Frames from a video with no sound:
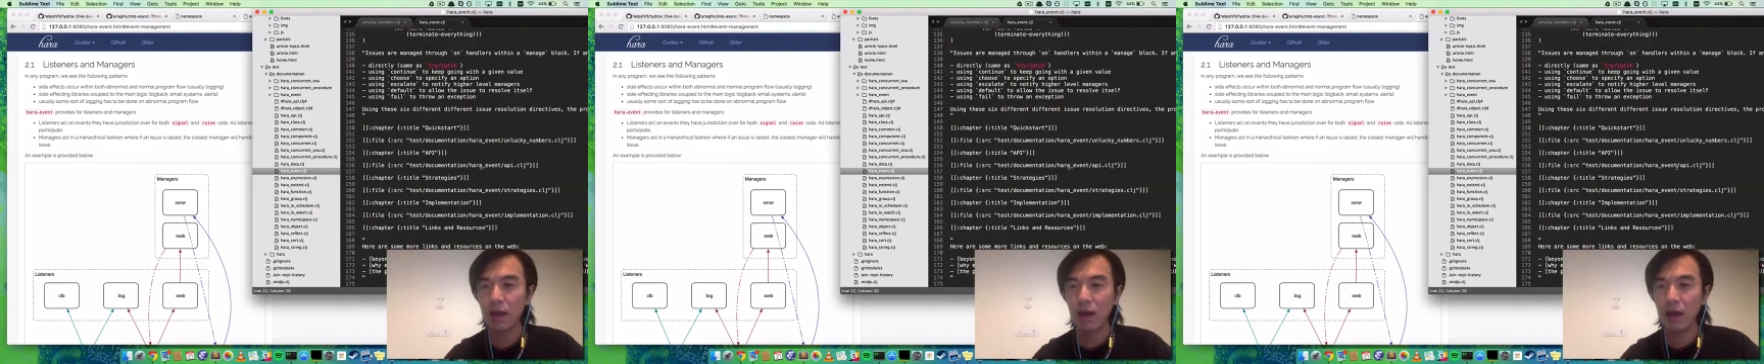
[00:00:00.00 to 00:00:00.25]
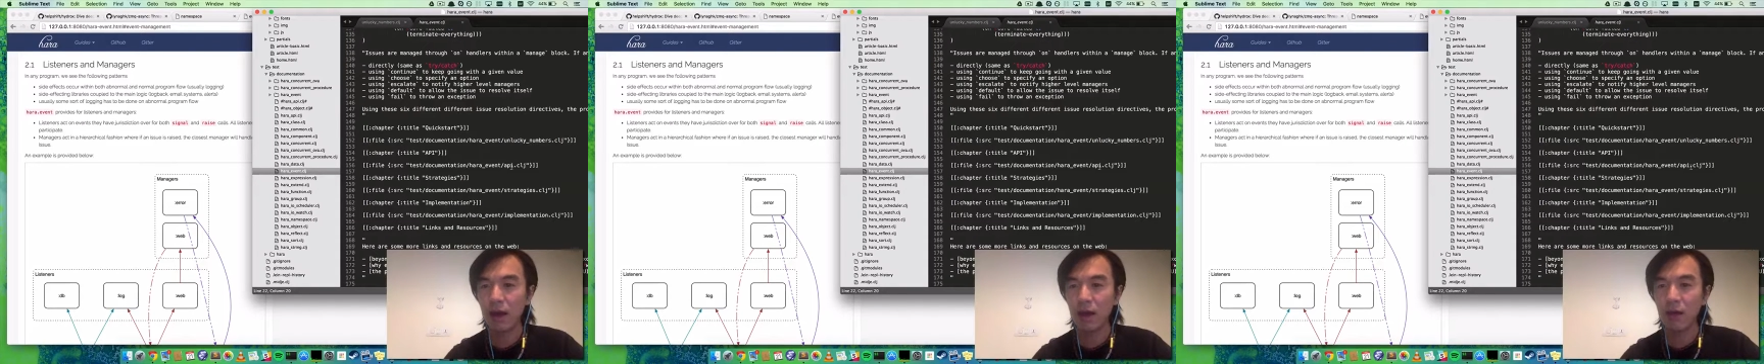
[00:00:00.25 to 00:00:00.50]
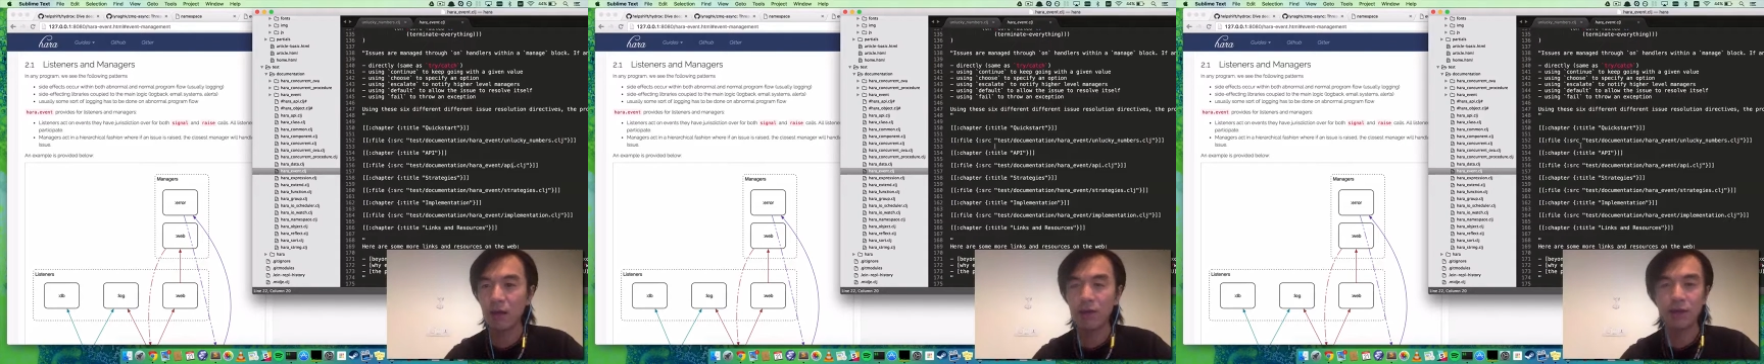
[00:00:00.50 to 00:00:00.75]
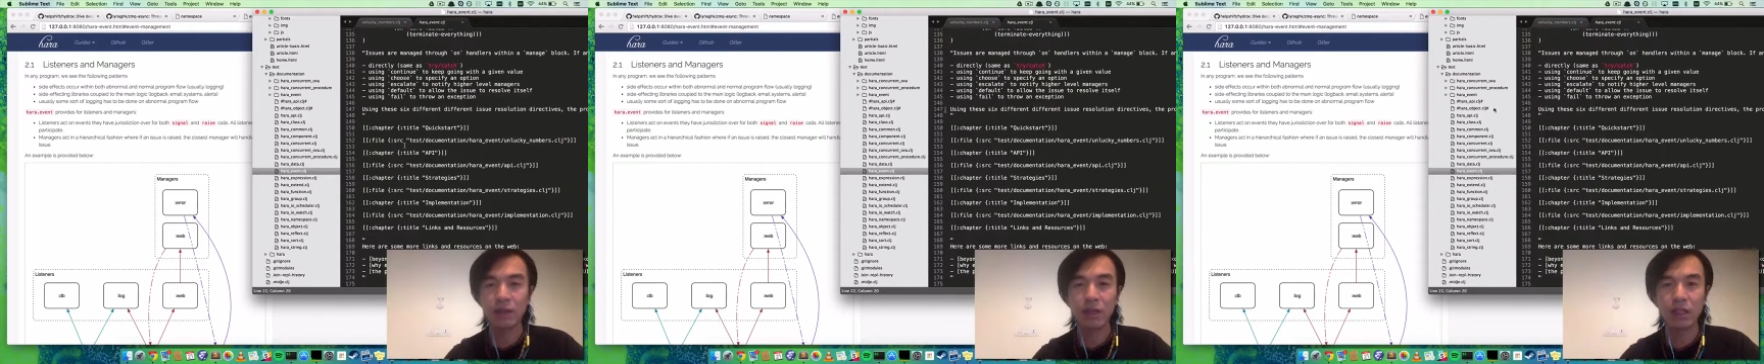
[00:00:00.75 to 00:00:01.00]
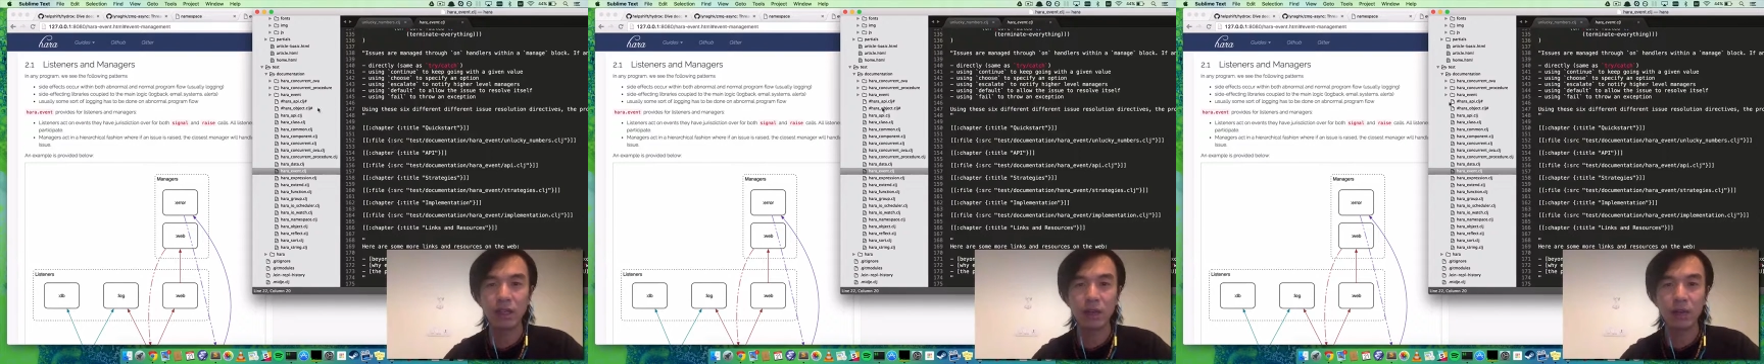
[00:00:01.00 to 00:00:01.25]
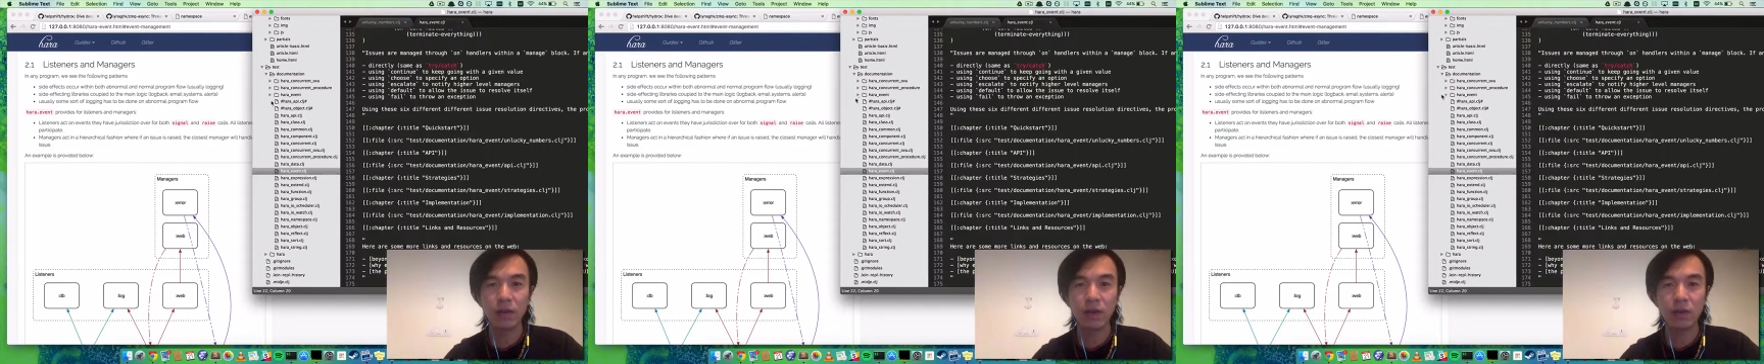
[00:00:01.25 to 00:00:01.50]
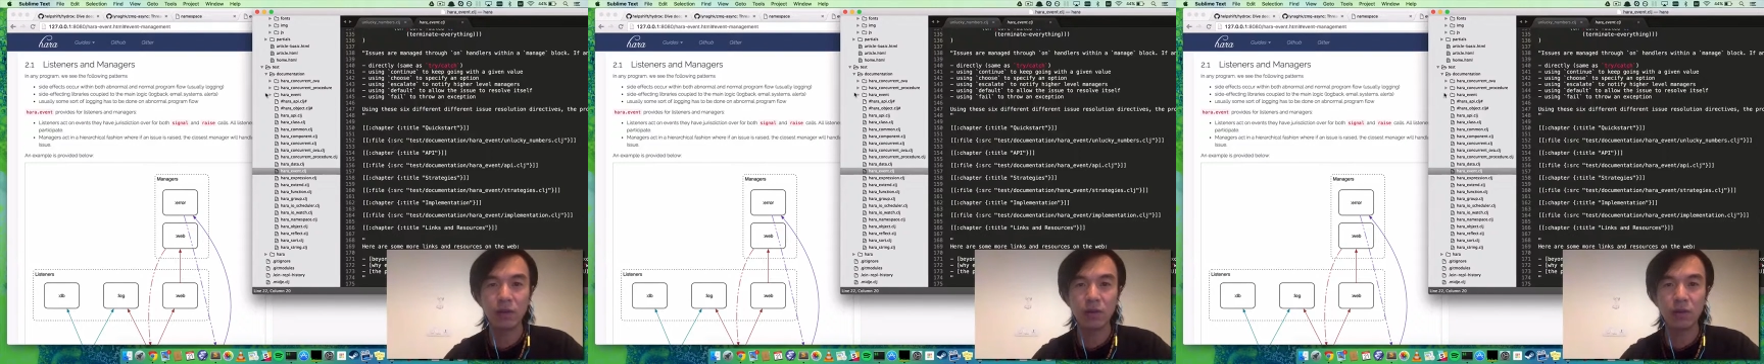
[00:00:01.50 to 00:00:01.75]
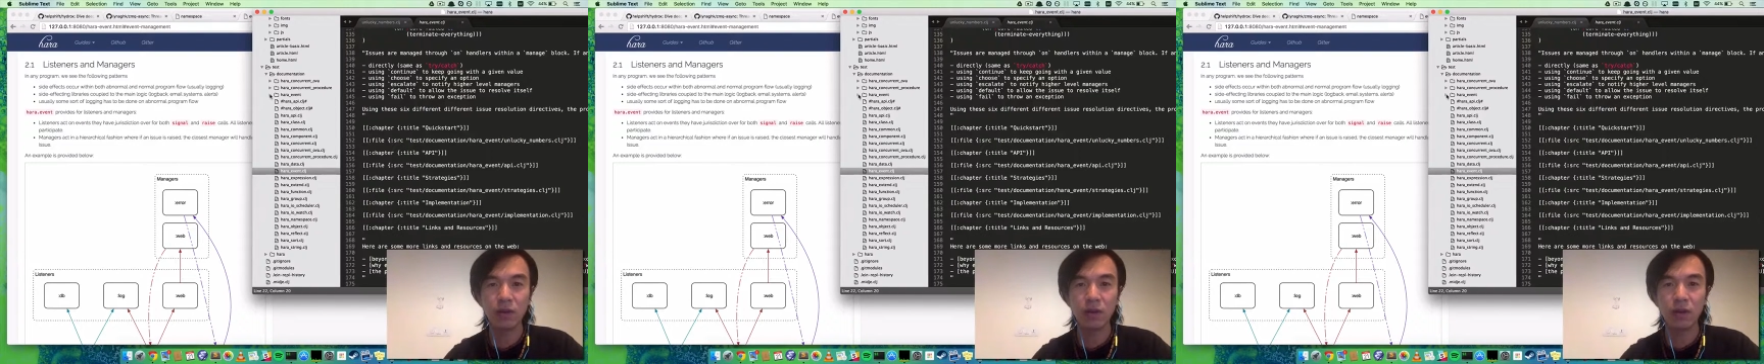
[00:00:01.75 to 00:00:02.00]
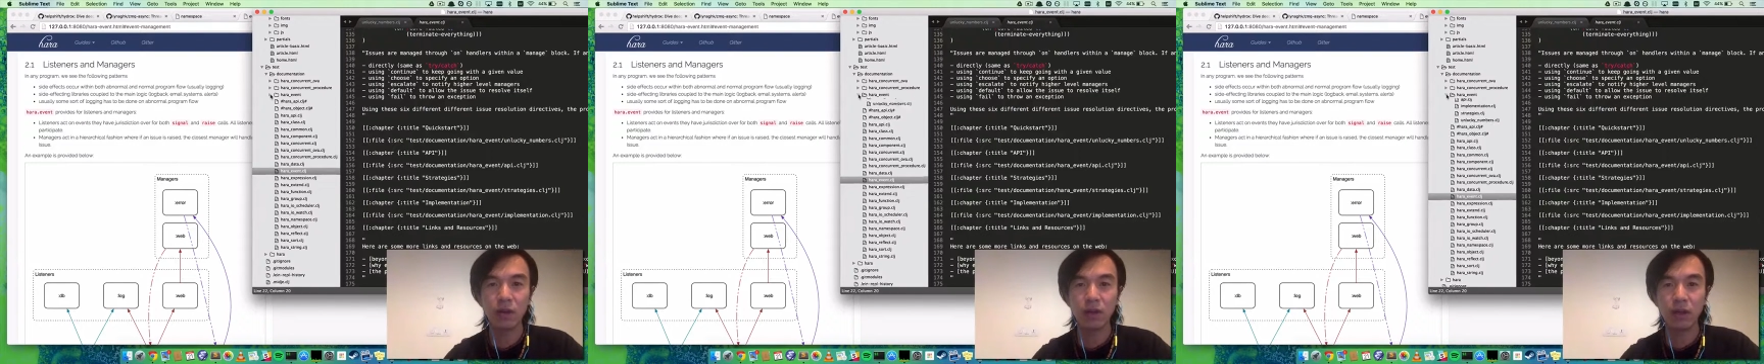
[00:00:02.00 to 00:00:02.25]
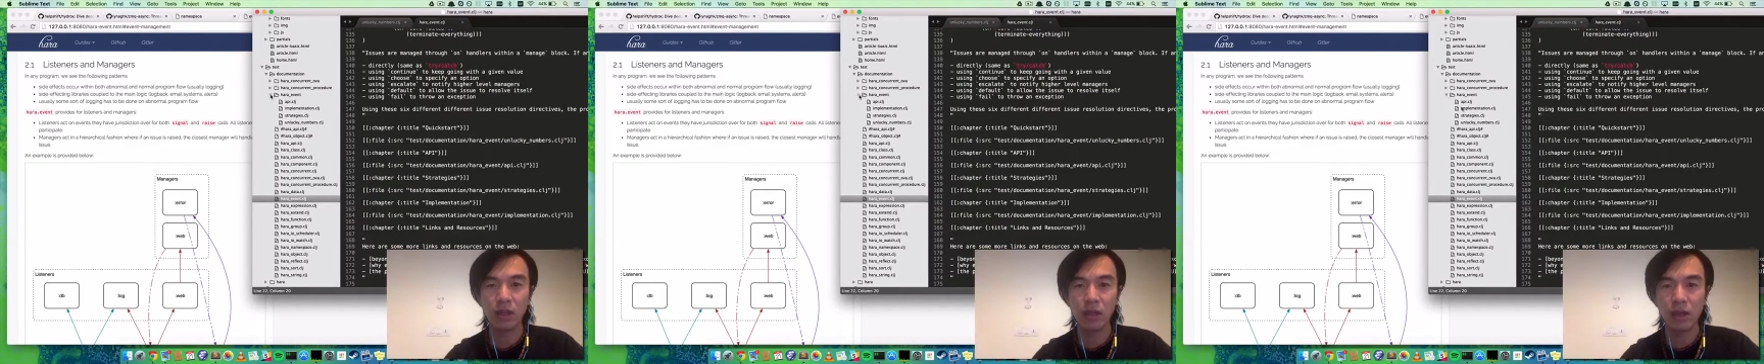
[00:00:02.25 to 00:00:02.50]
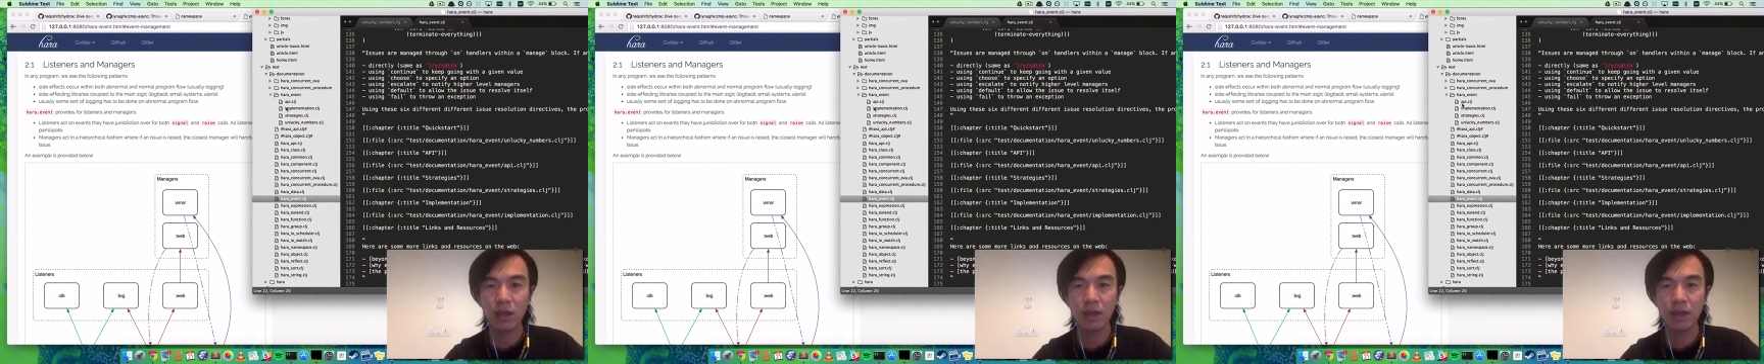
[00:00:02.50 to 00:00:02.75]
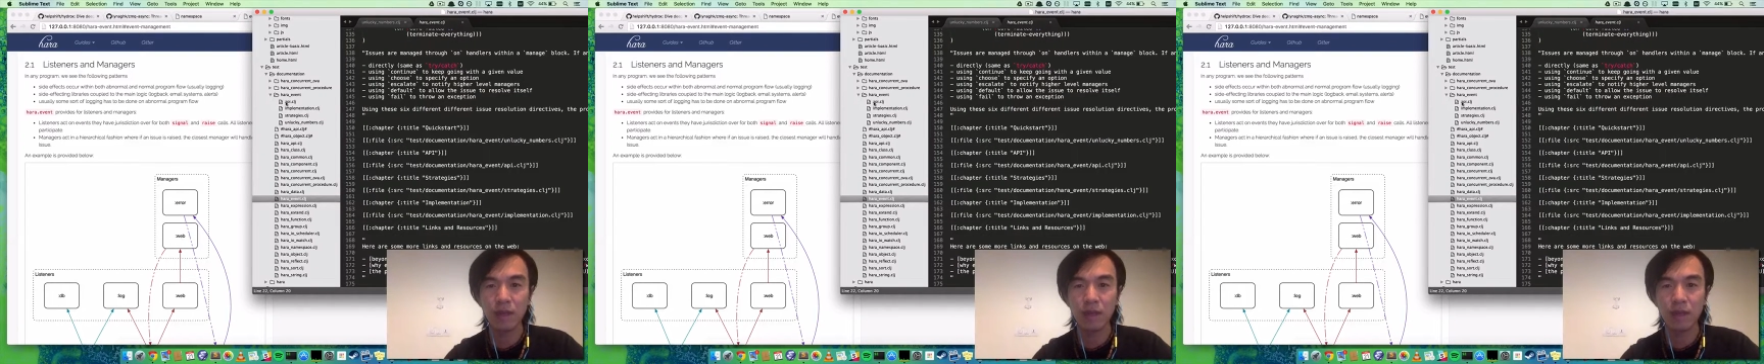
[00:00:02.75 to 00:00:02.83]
Hara event/API. So we can go in here,